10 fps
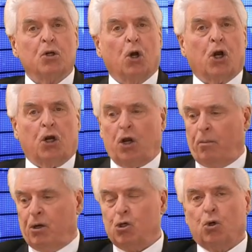and look at
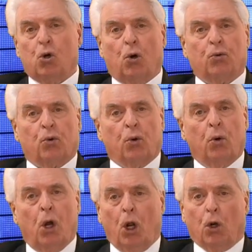them as you go
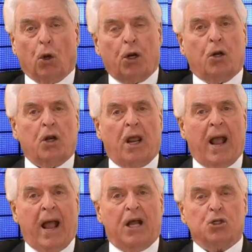through. Look at the
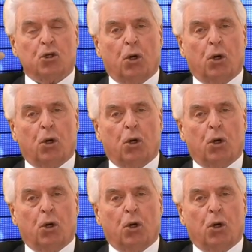ads,